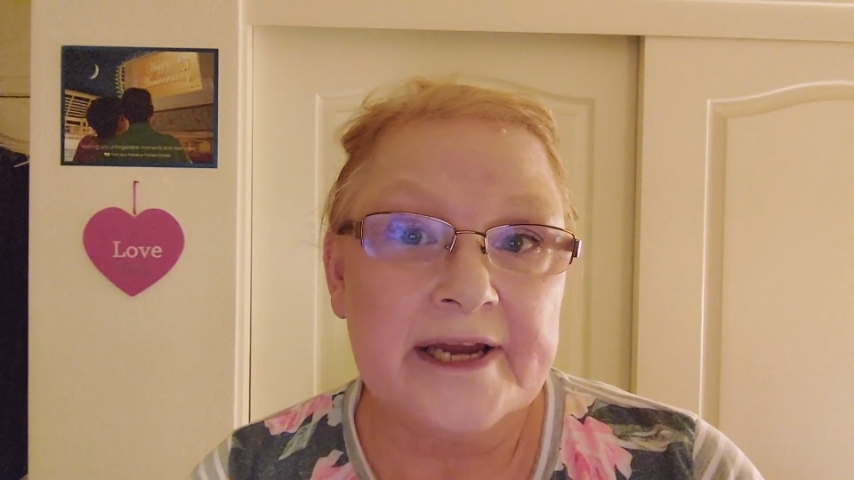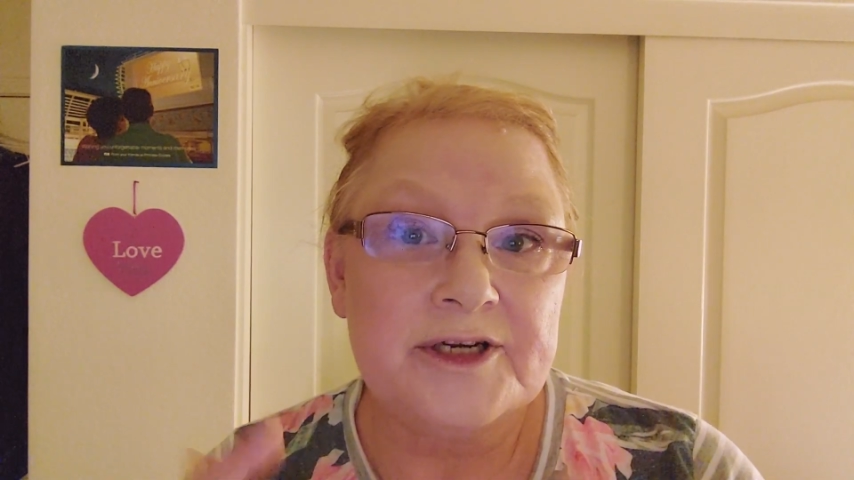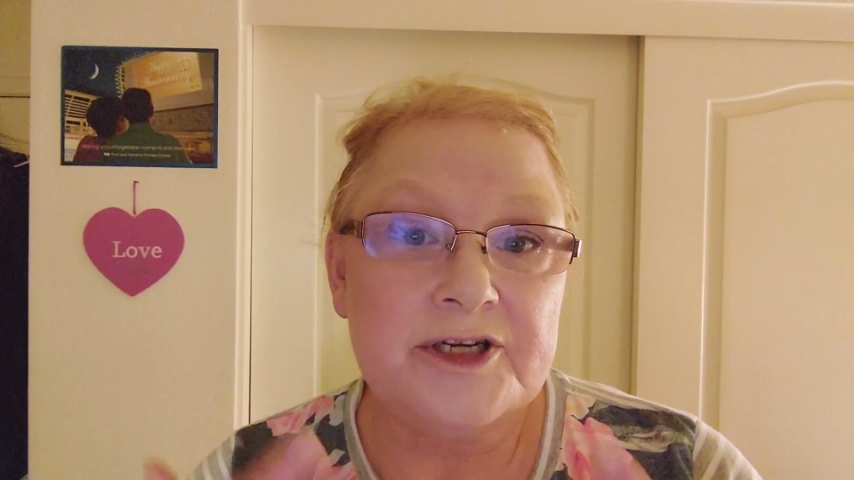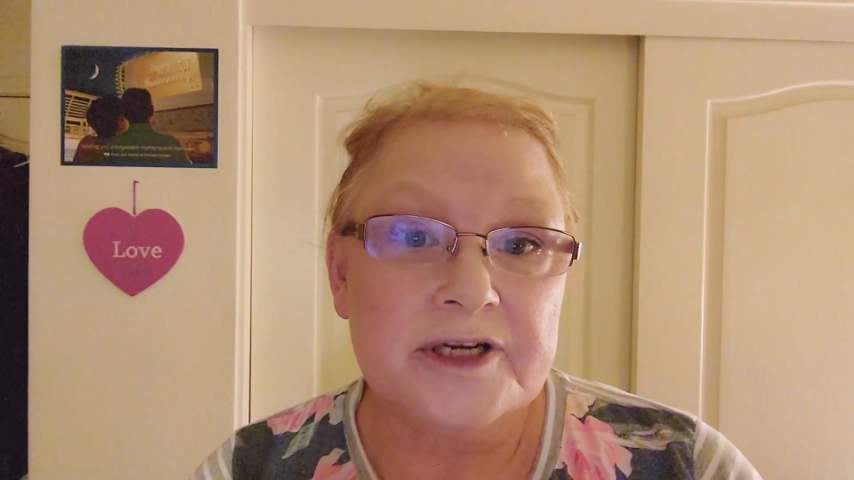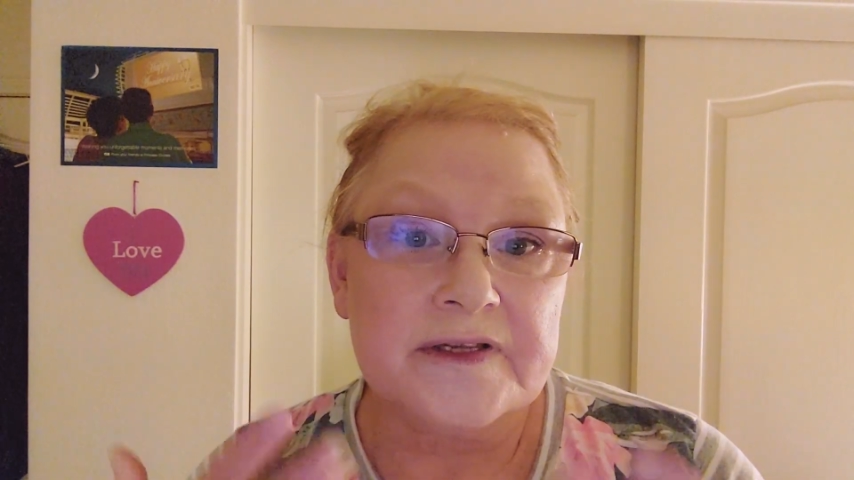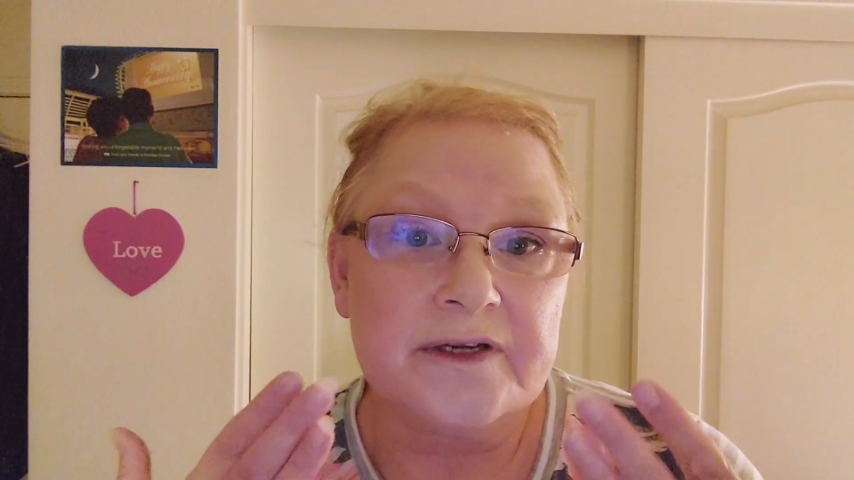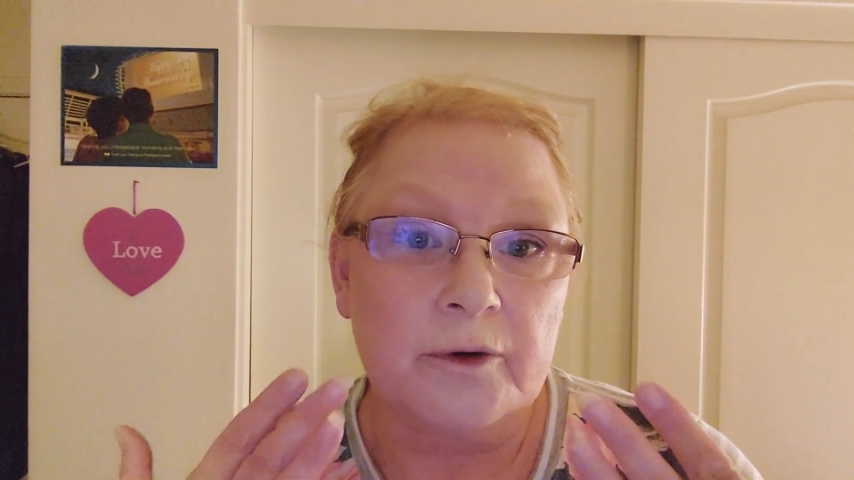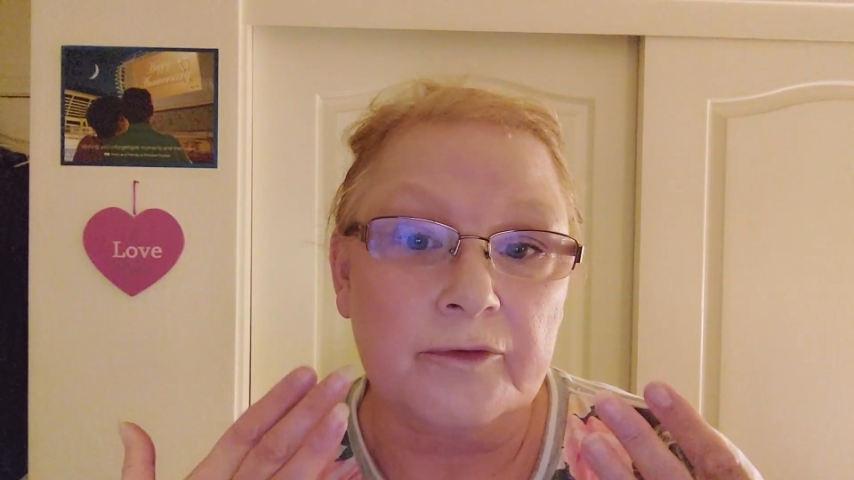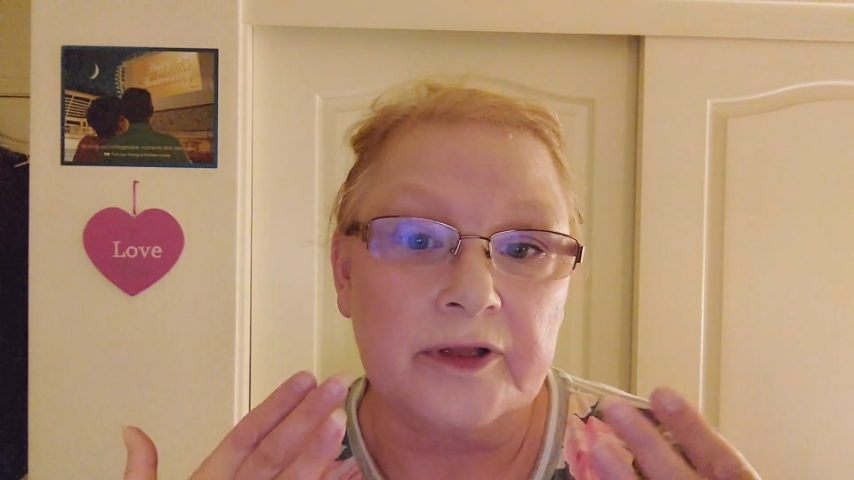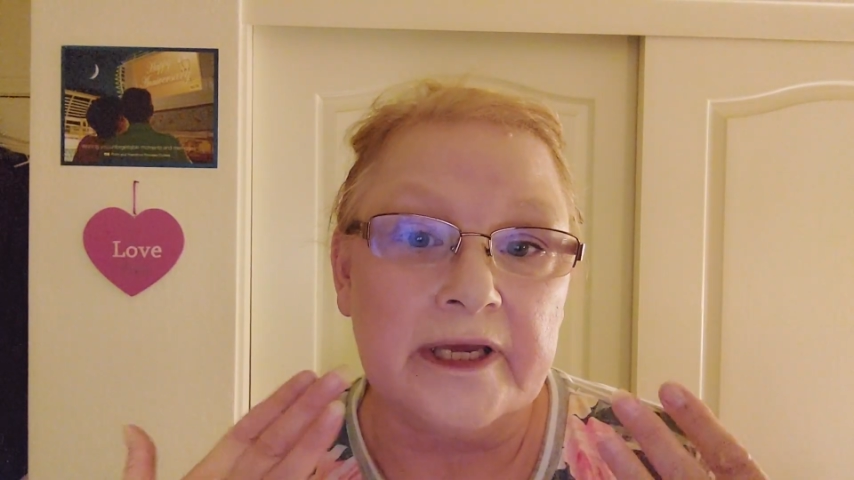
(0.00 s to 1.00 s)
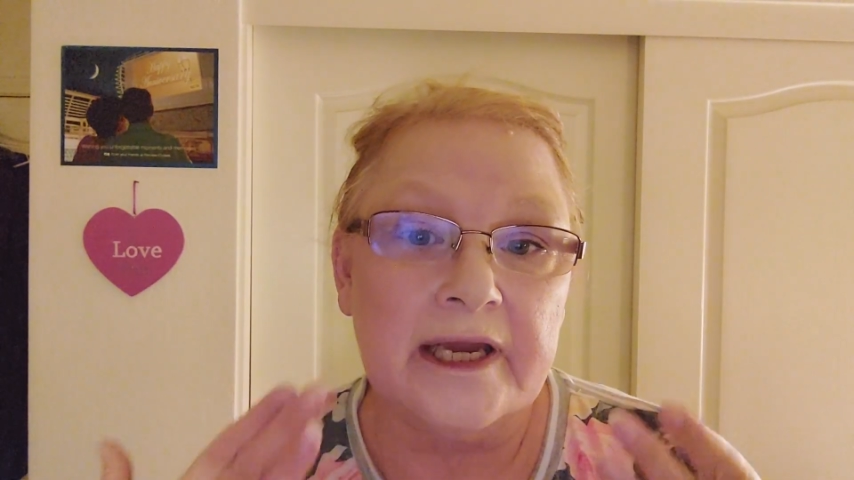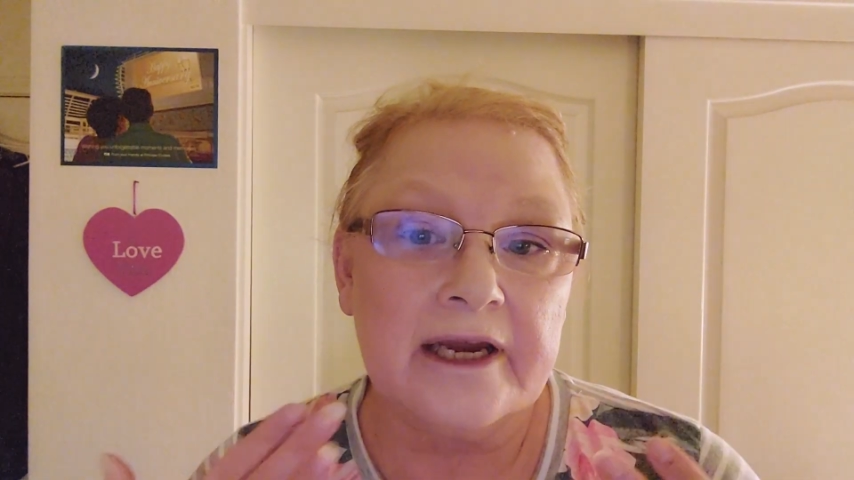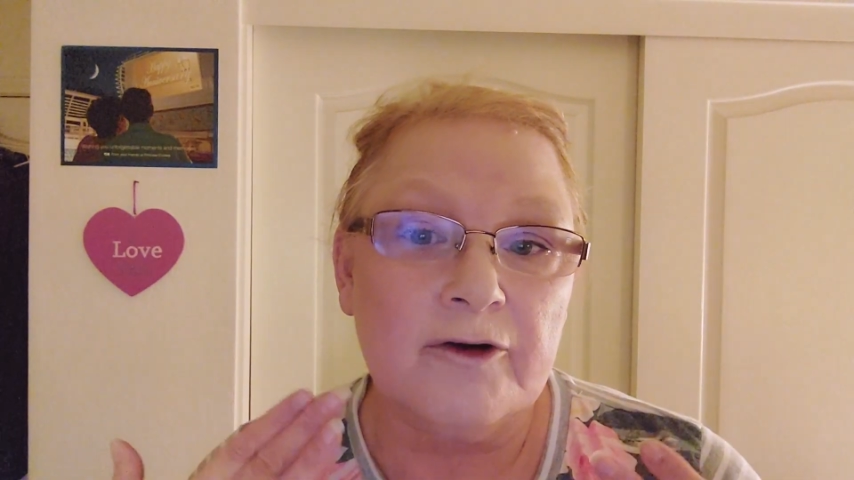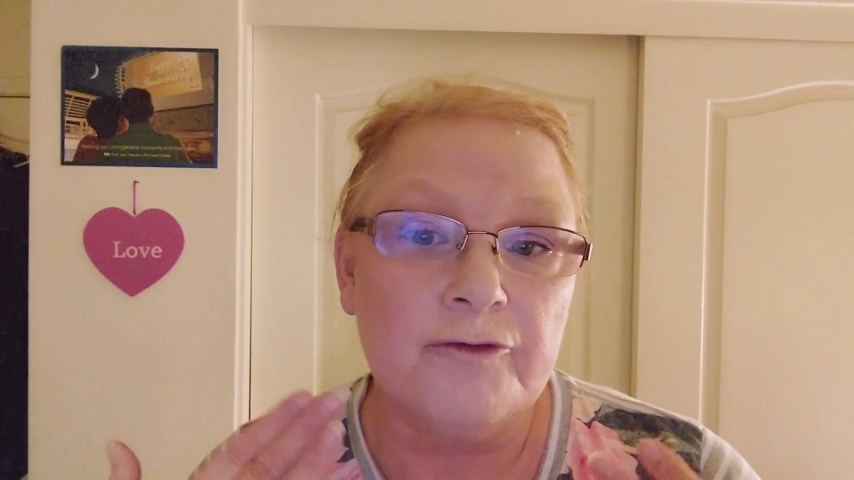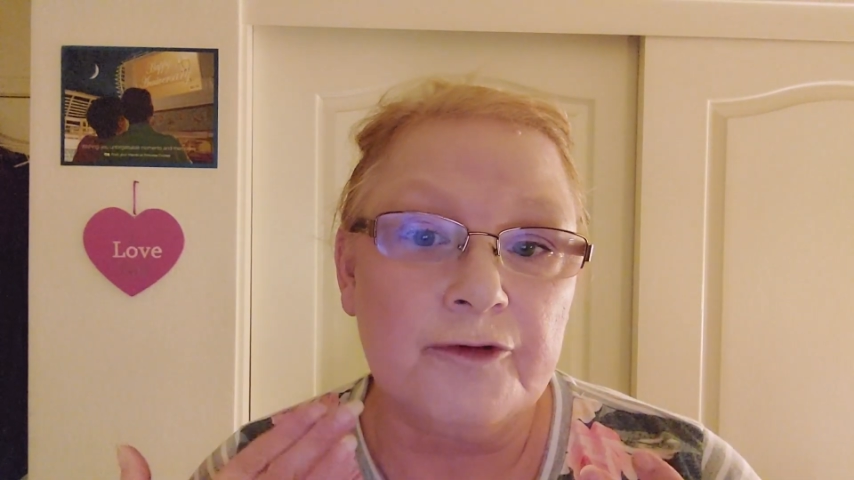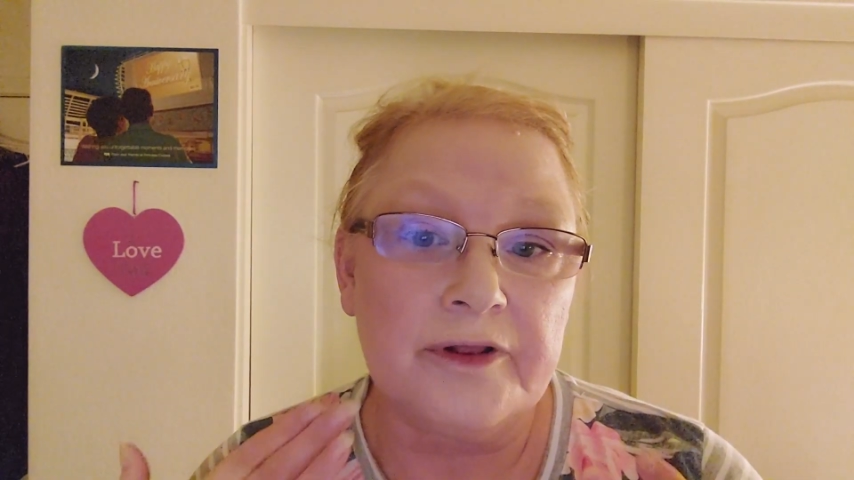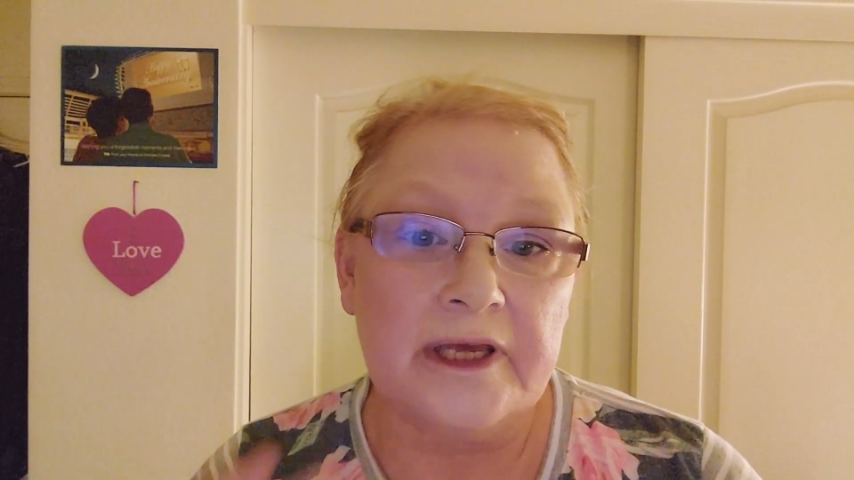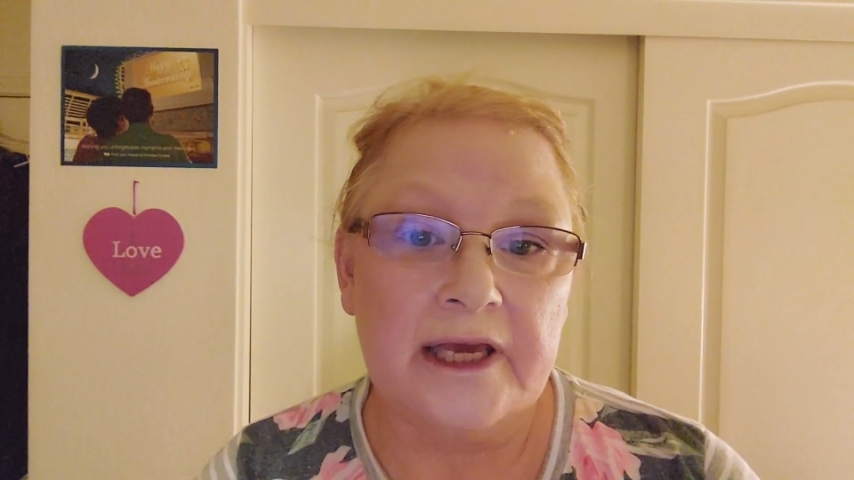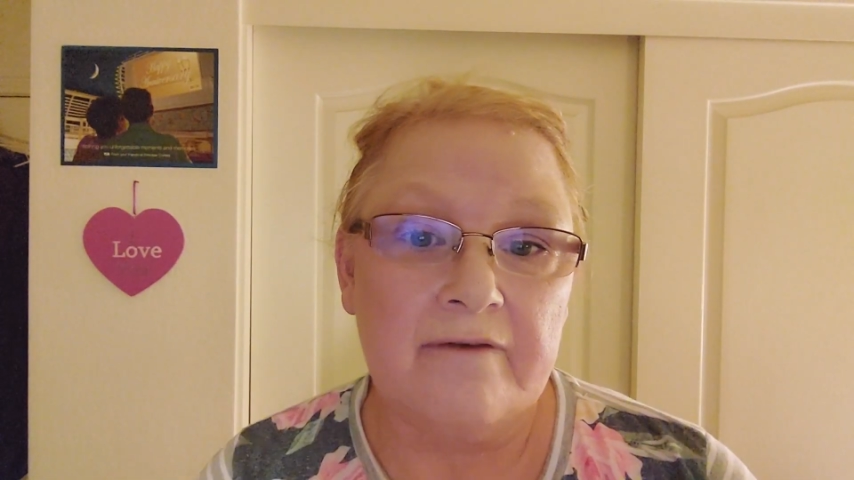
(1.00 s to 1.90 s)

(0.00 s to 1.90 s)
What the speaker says: I just don't really care for the